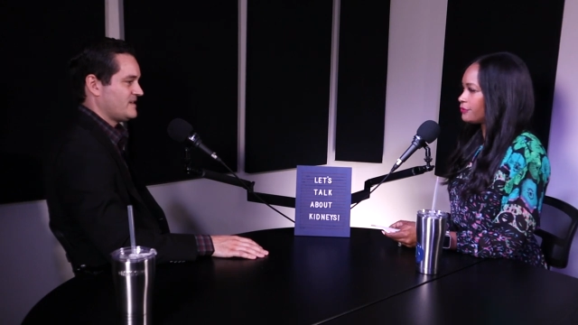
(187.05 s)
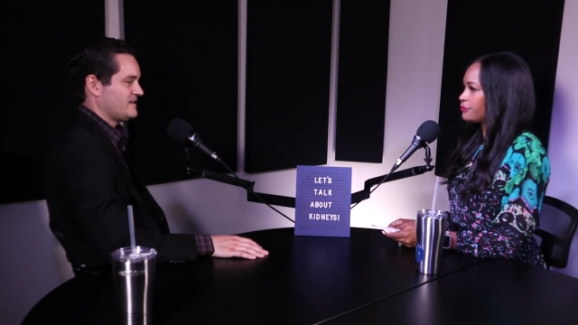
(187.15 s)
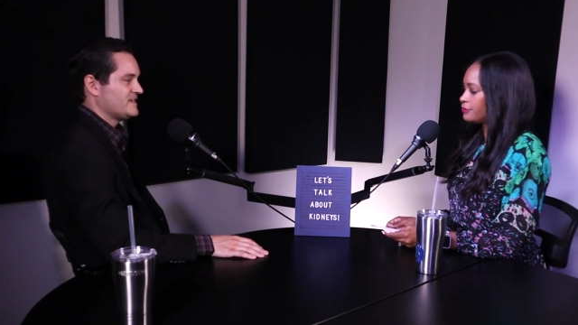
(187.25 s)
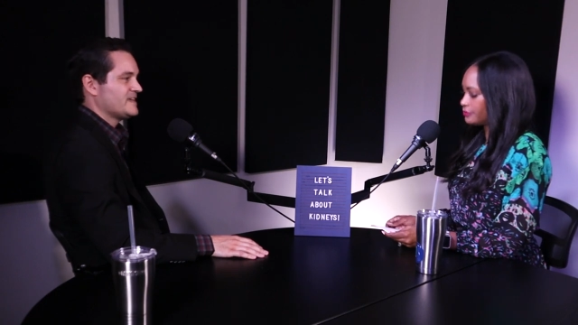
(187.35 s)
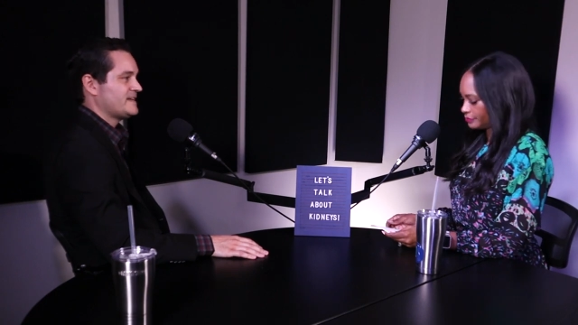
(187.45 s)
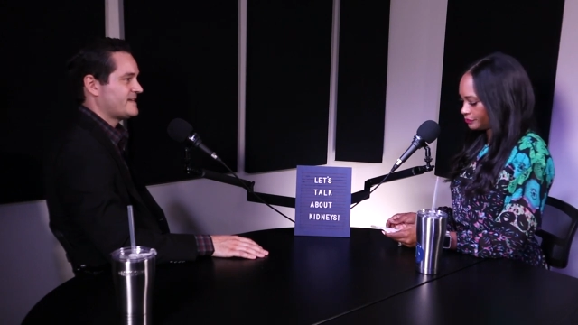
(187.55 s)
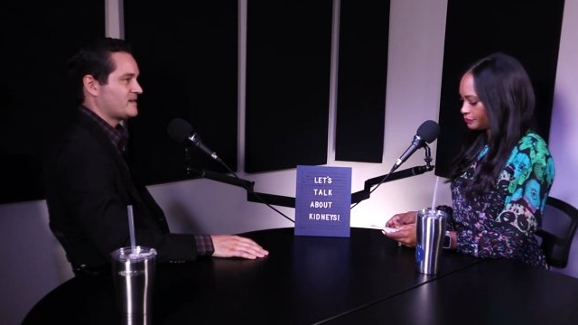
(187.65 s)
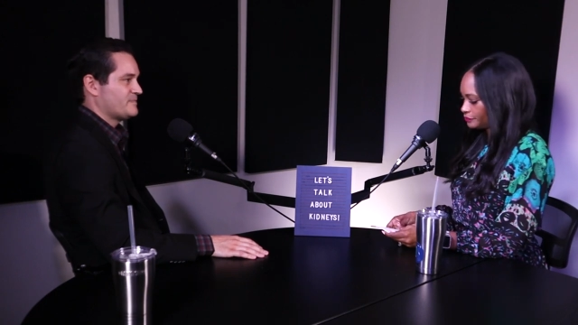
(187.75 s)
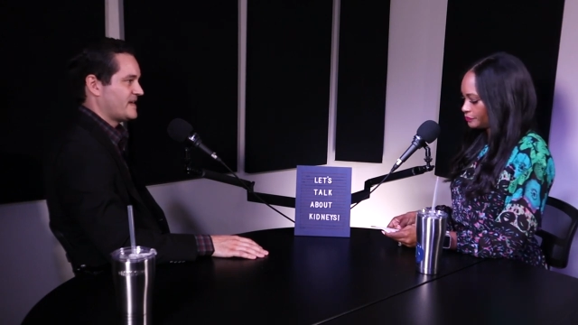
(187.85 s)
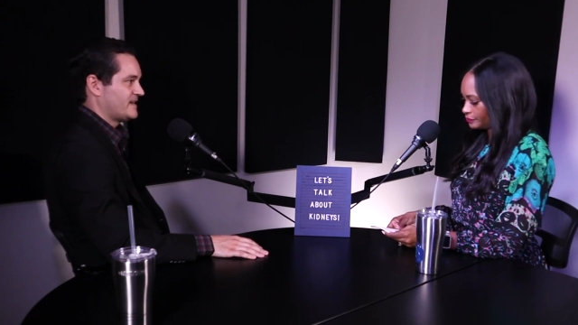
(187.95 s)
Speaker 1: even getting
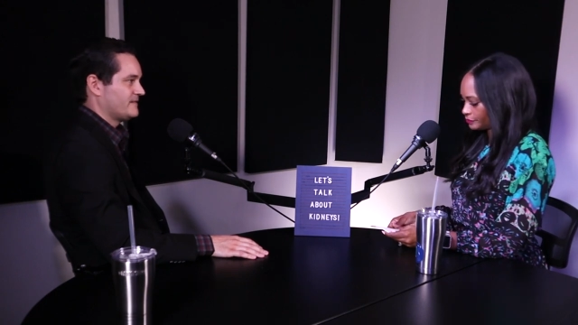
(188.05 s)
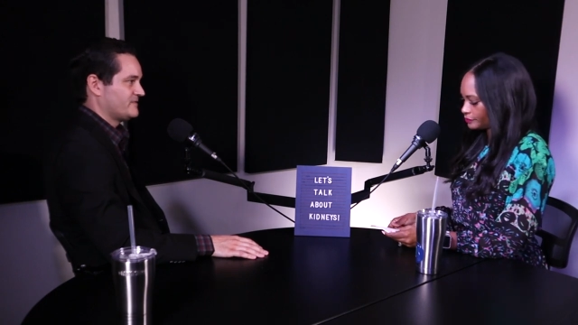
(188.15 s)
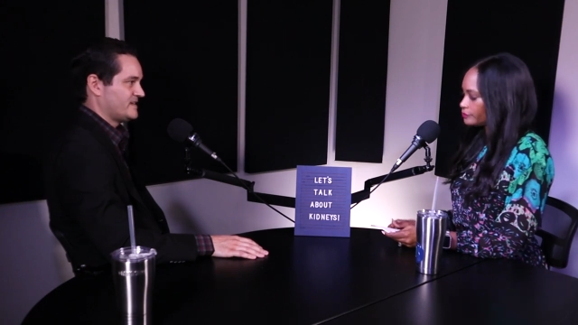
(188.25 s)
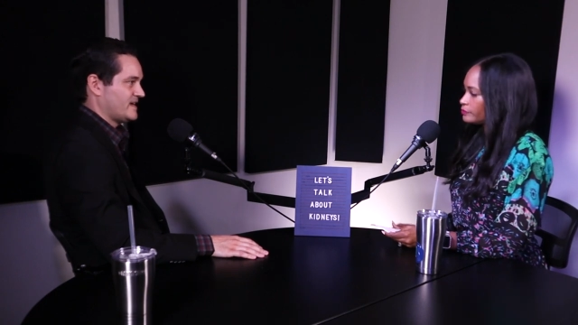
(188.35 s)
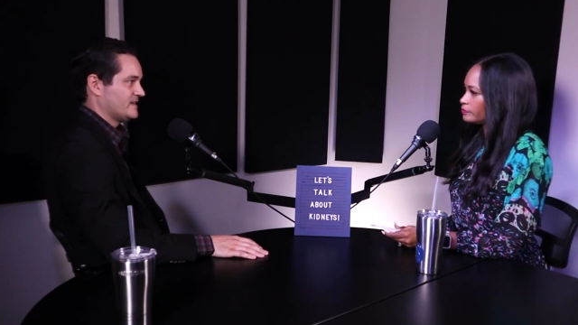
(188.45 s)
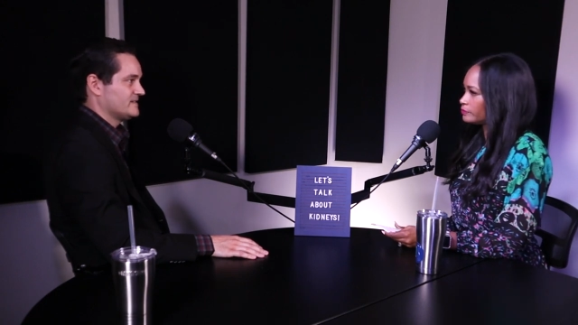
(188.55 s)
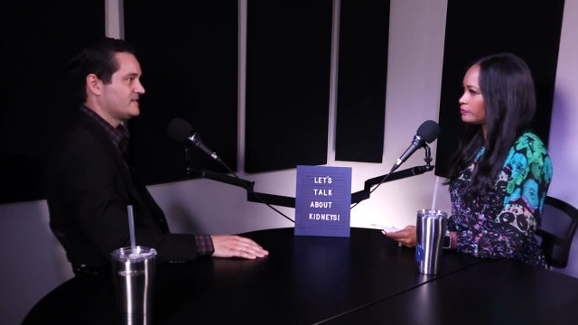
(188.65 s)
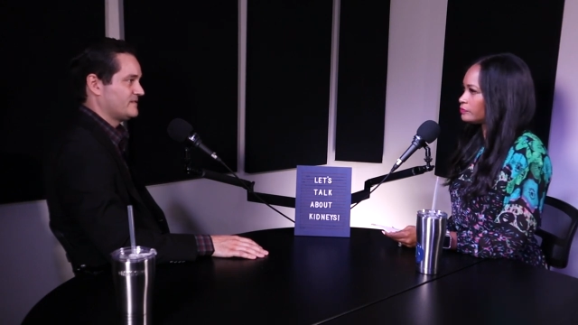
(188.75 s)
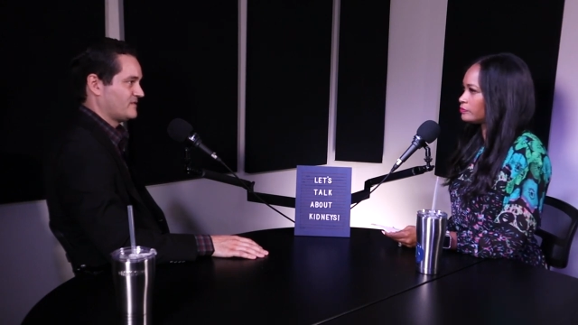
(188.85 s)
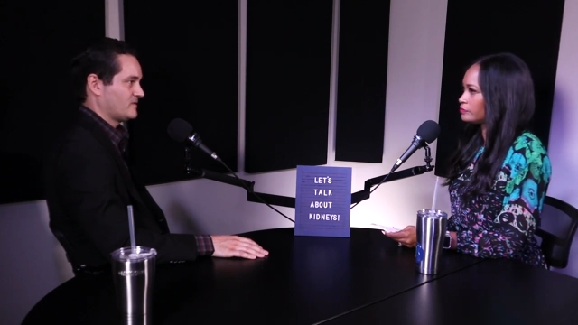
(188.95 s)
out of bed every day is
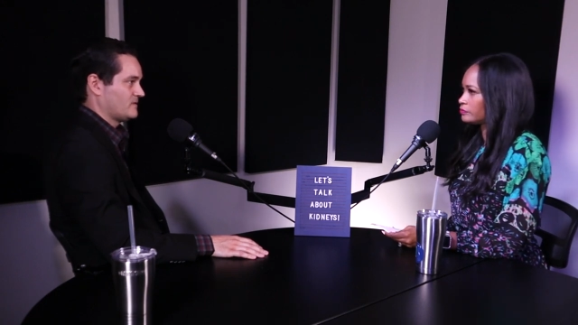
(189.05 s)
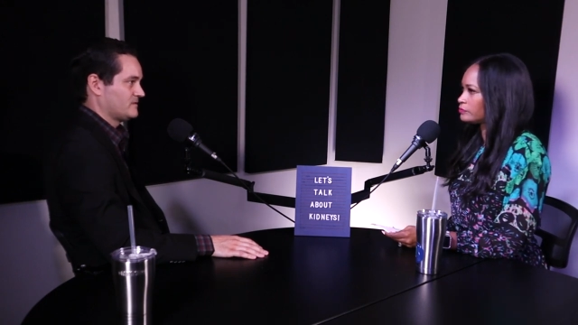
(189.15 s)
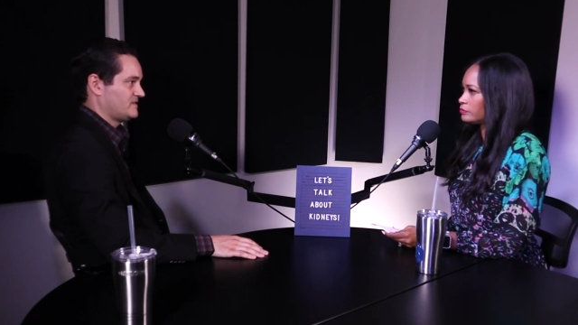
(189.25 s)
difficult.